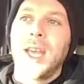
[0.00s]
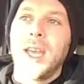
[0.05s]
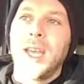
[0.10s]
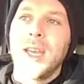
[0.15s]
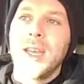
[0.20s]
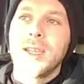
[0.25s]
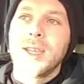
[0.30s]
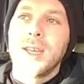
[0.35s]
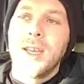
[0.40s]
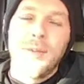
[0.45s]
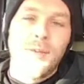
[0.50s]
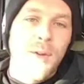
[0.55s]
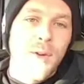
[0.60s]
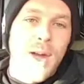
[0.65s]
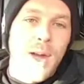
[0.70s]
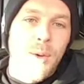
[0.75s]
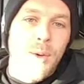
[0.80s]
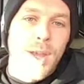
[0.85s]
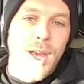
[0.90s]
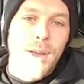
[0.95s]
easy if you're
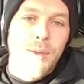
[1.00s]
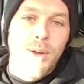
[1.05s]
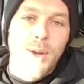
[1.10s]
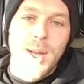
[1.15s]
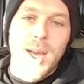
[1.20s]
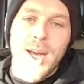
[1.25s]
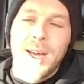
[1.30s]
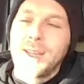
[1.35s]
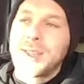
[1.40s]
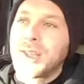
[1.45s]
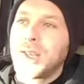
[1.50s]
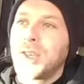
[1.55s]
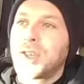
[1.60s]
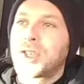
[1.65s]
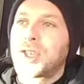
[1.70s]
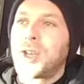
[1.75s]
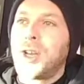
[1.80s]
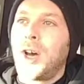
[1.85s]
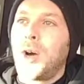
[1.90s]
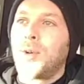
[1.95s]
out there in the ice and the
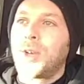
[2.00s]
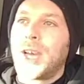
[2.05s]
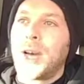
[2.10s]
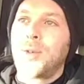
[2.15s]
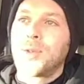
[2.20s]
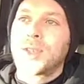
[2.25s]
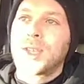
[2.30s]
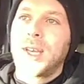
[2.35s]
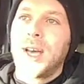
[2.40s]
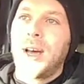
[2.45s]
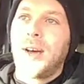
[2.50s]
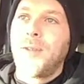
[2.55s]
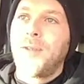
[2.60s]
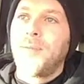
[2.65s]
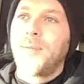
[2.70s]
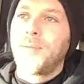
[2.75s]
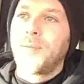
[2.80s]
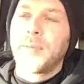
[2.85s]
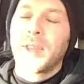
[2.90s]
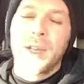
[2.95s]
snow down south.